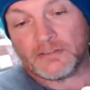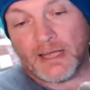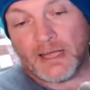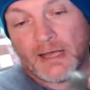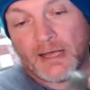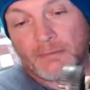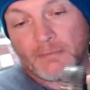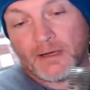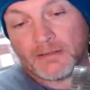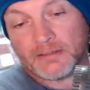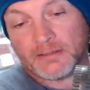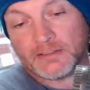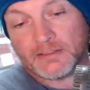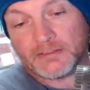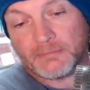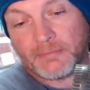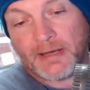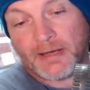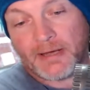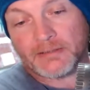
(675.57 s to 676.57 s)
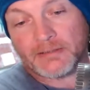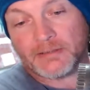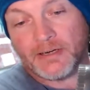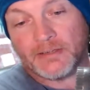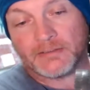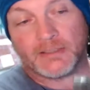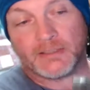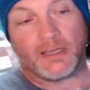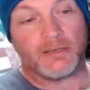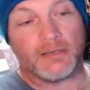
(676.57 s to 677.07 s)
Now, I bought this at
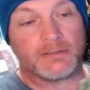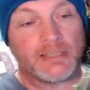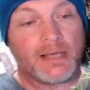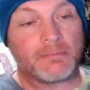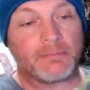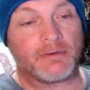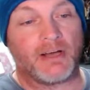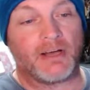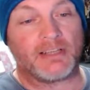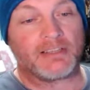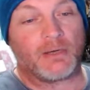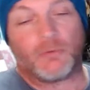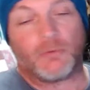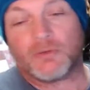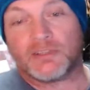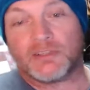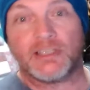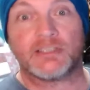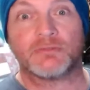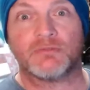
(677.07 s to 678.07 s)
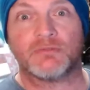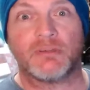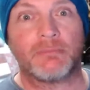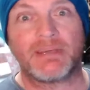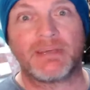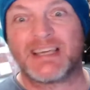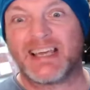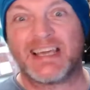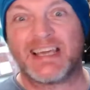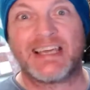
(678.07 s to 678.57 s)
Battlegrounds a long time ago. I thought, well, this one would
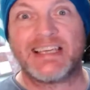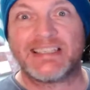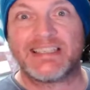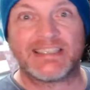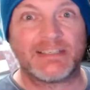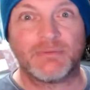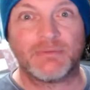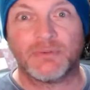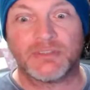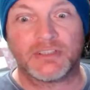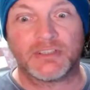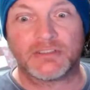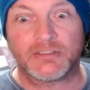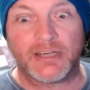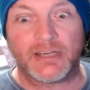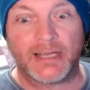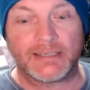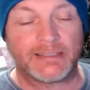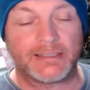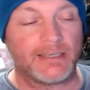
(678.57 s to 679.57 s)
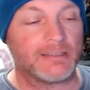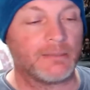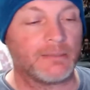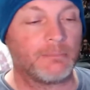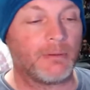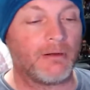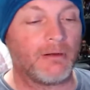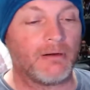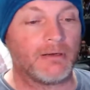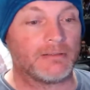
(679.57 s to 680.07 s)
be an easy one to track down the
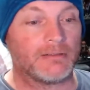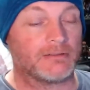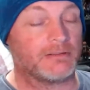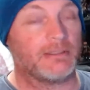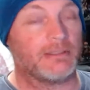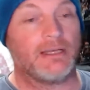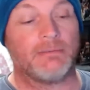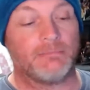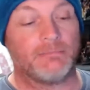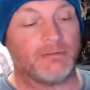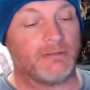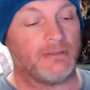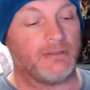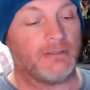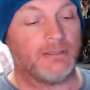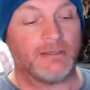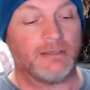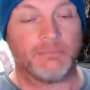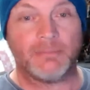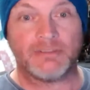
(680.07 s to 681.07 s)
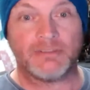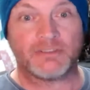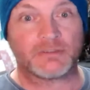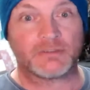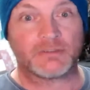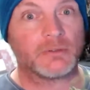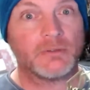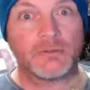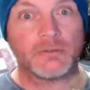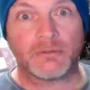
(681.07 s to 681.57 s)
parts. And I've been
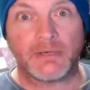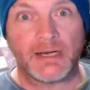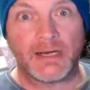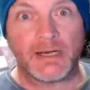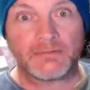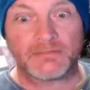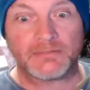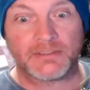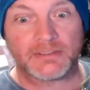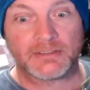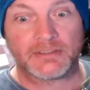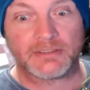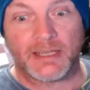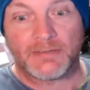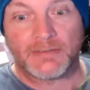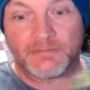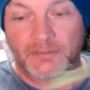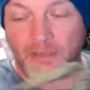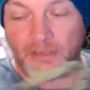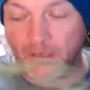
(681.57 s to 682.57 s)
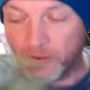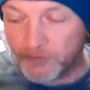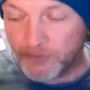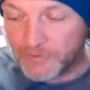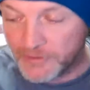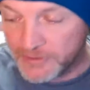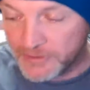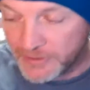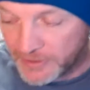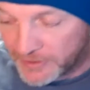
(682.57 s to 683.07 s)
screwing around with this thing for
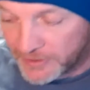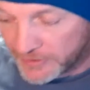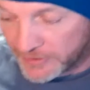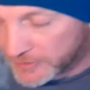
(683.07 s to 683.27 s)
over a year,